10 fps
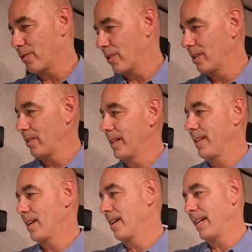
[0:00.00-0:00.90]
foil
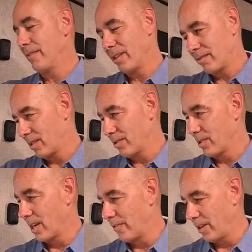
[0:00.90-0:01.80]
in there and have it
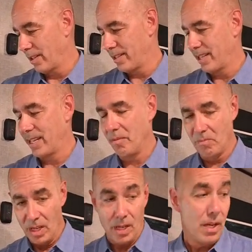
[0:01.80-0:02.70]
closed off all the
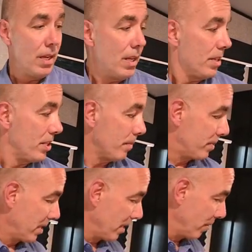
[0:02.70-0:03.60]
time. It's
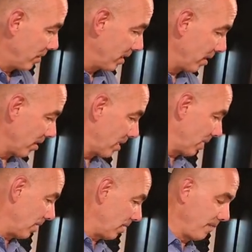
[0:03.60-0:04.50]
up to you, your
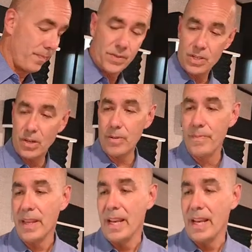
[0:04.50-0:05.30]
call. So,